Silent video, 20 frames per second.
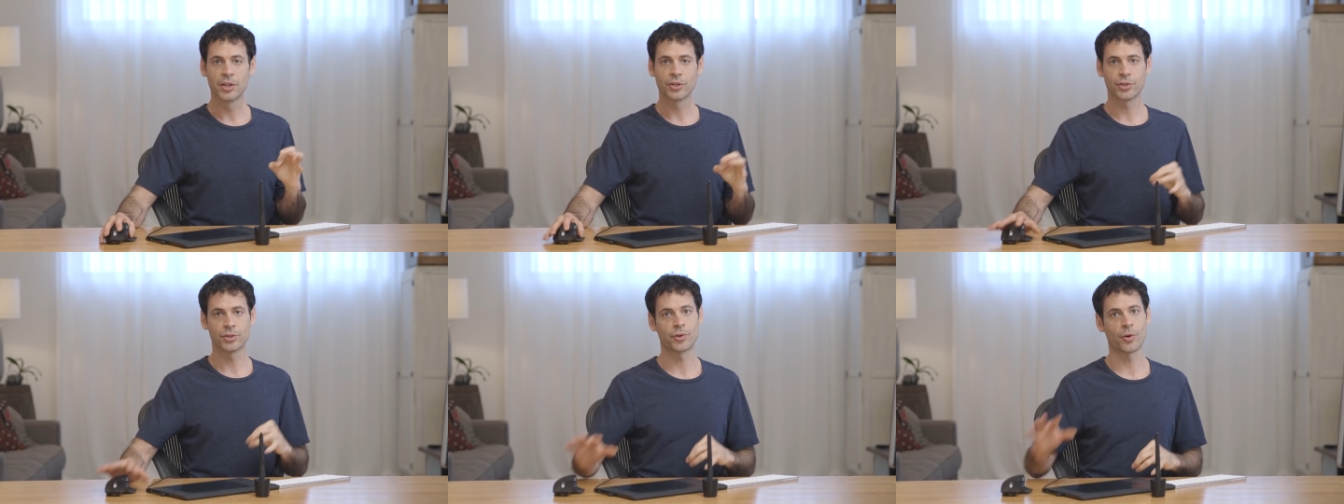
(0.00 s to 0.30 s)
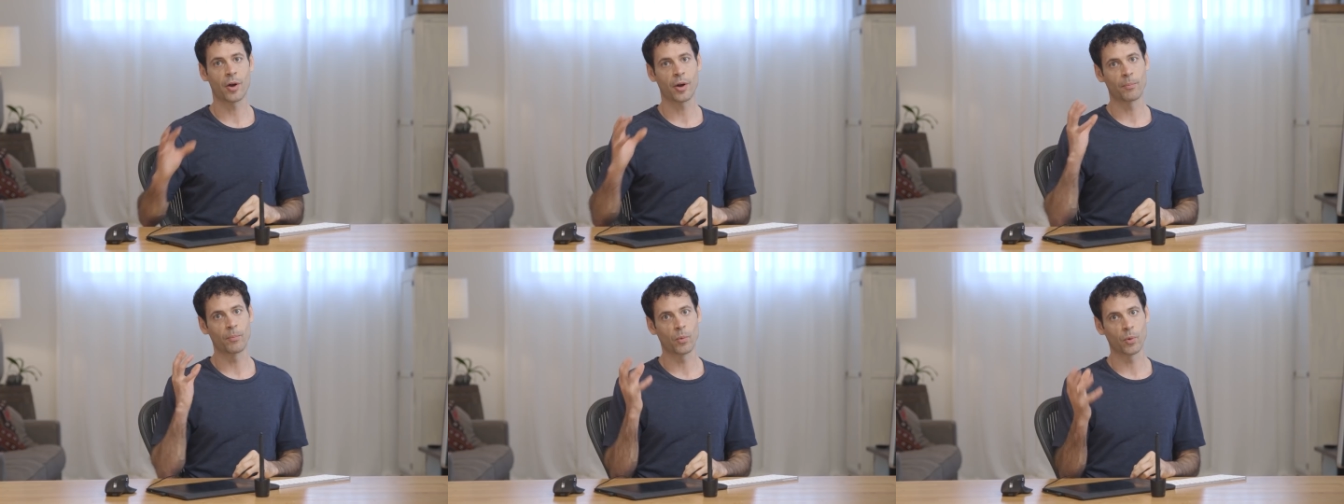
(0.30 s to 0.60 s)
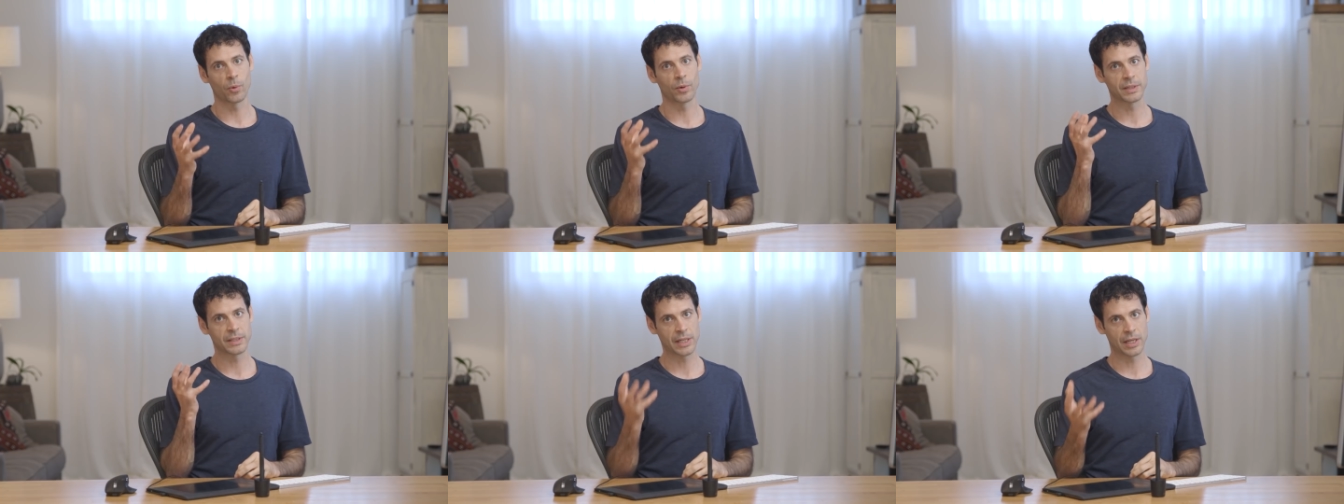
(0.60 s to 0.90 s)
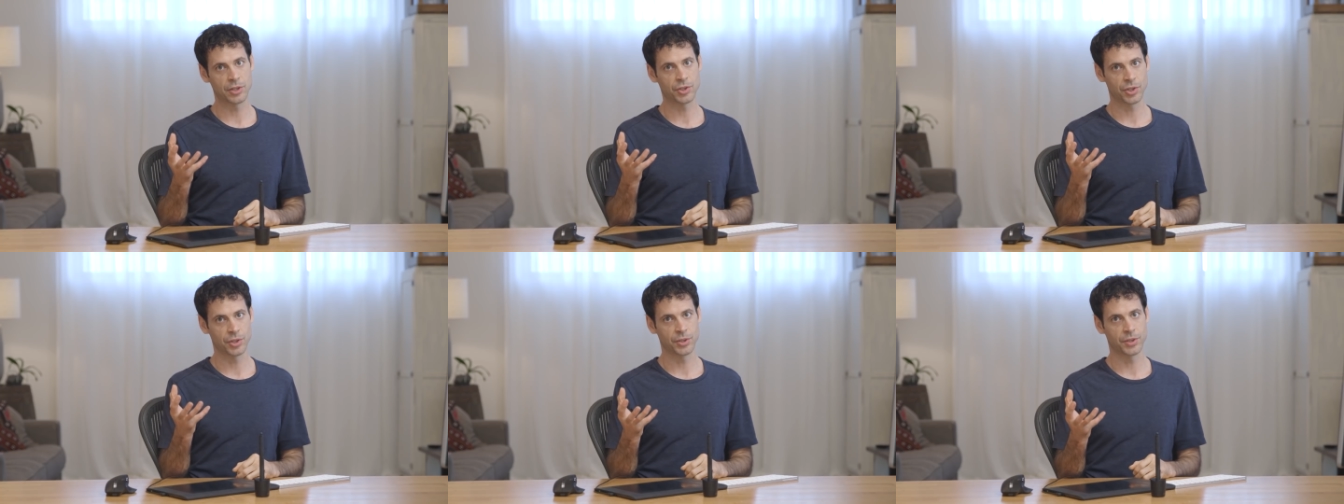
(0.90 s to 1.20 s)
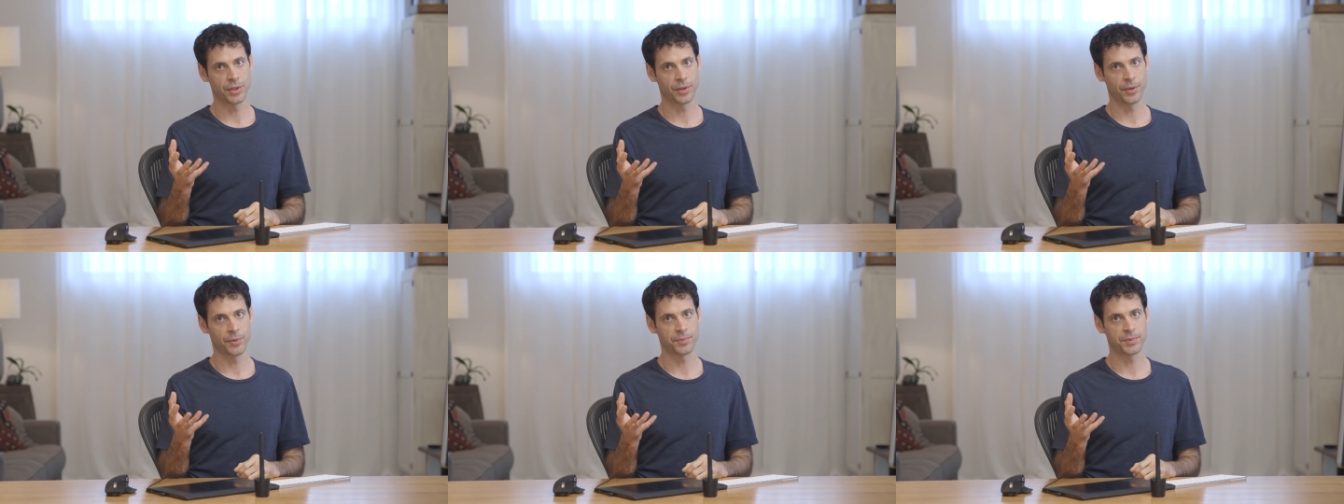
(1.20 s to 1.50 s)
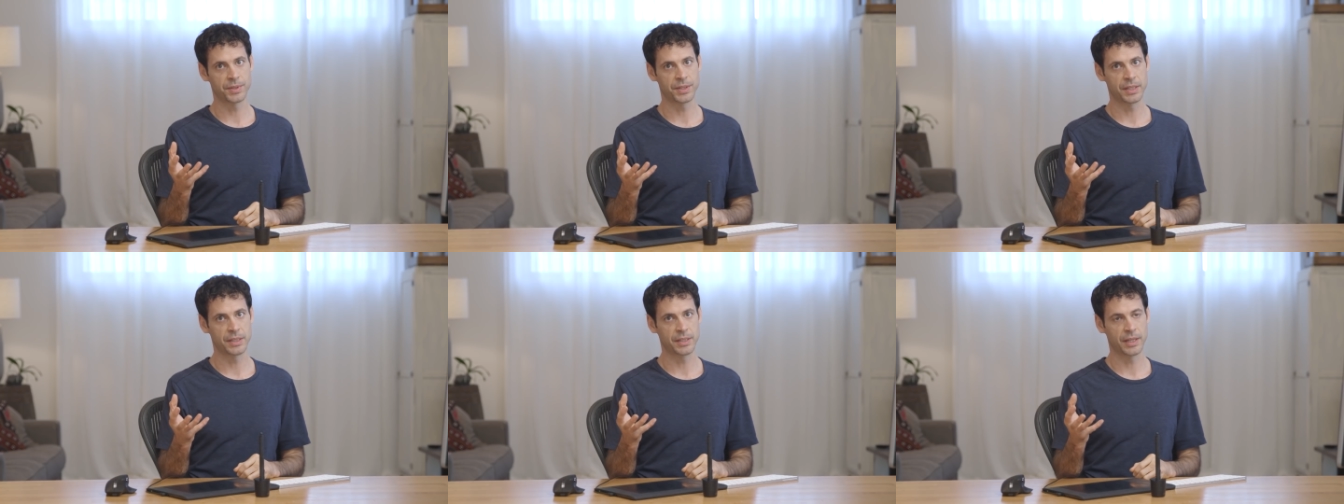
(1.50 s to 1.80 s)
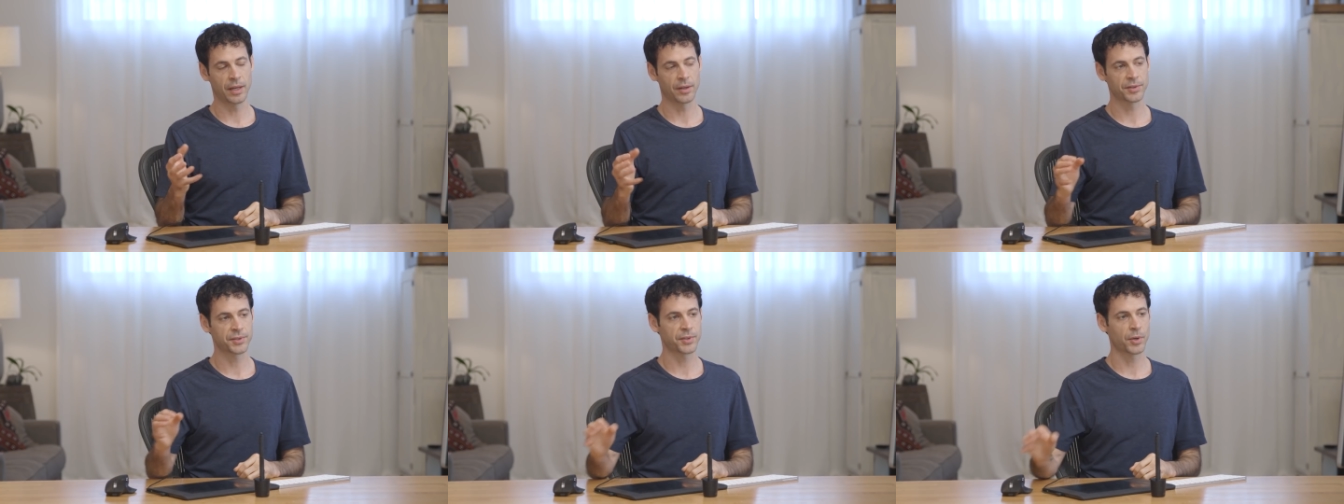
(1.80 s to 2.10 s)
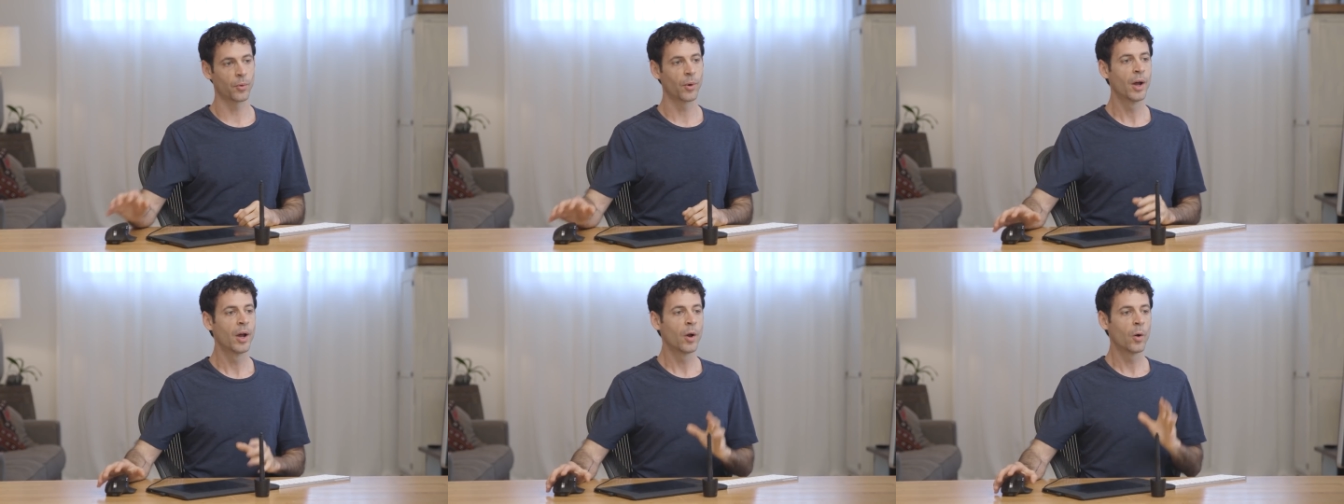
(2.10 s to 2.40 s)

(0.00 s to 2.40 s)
to draw more attention to those details. So